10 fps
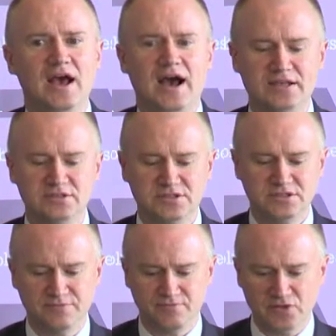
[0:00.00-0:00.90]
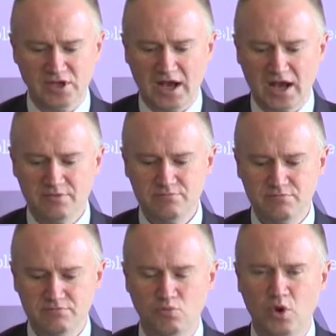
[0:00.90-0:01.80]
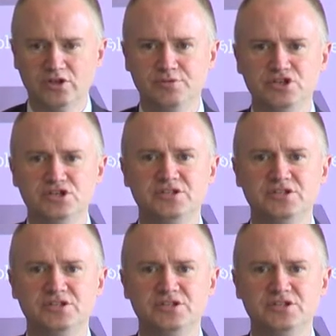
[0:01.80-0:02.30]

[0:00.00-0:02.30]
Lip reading: And I'm welcoming you